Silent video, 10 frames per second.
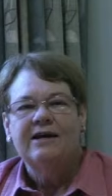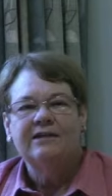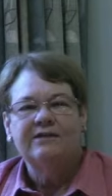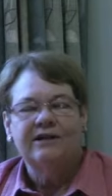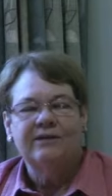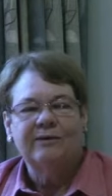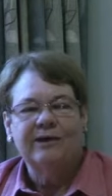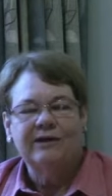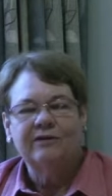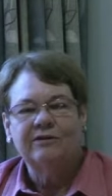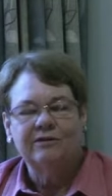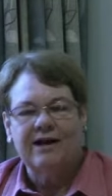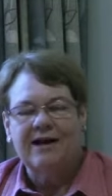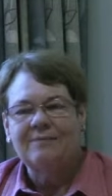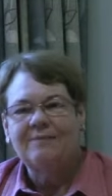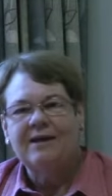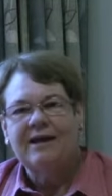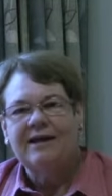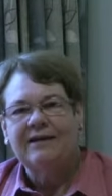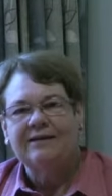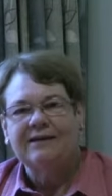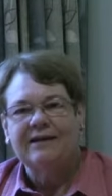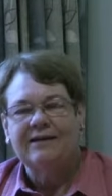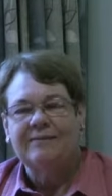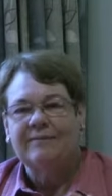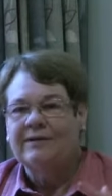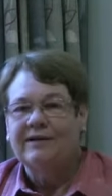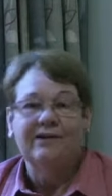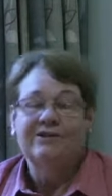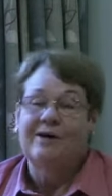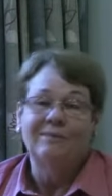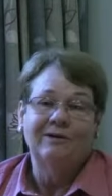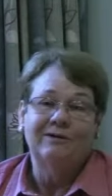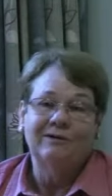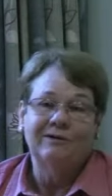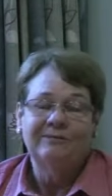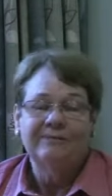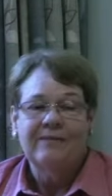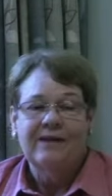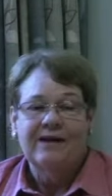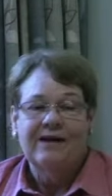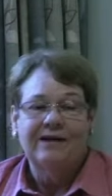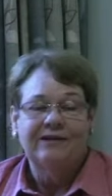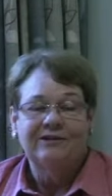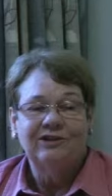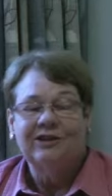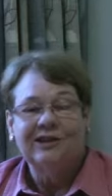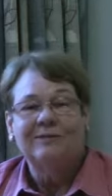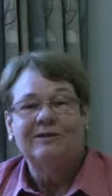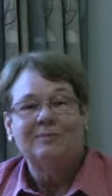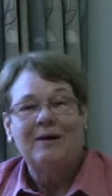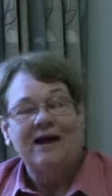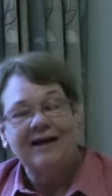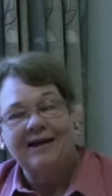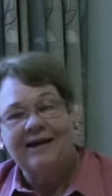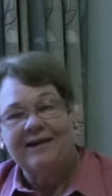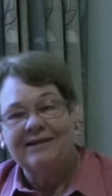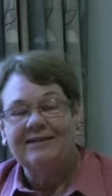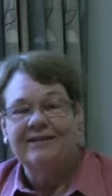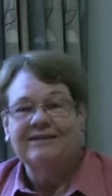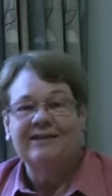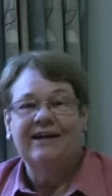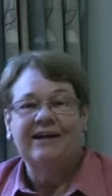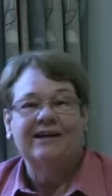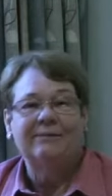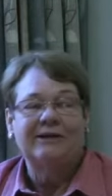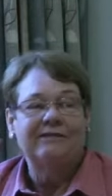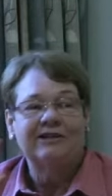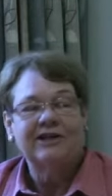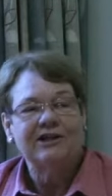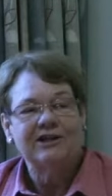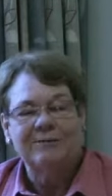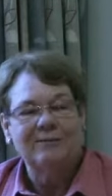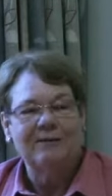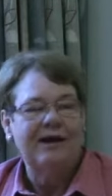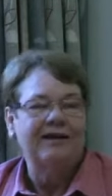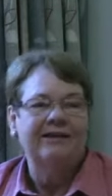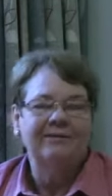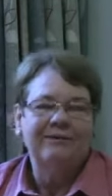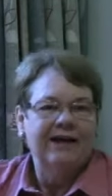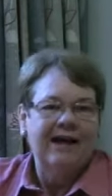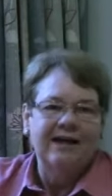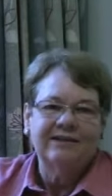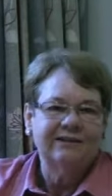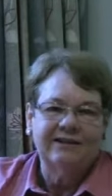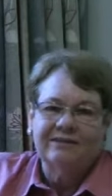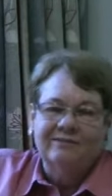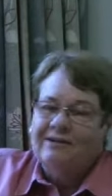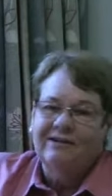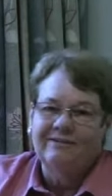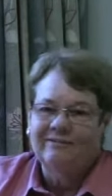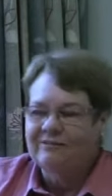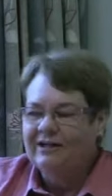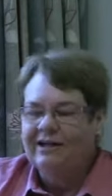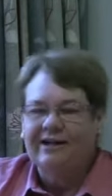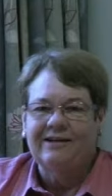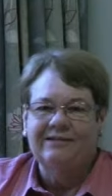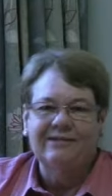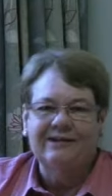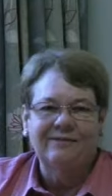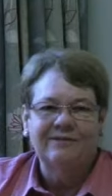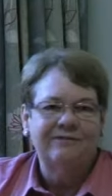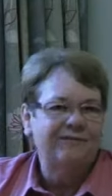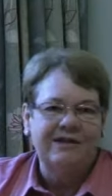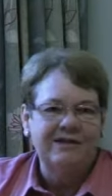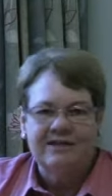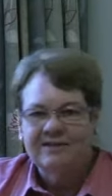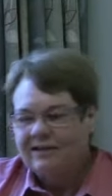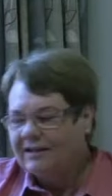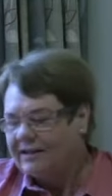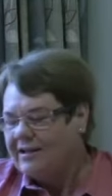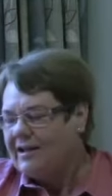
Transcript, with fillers: And so we called up and um, in no time at all uh, Julian was back and, and did that little bit of a touch up around that we asked, and, and really that was fantastic.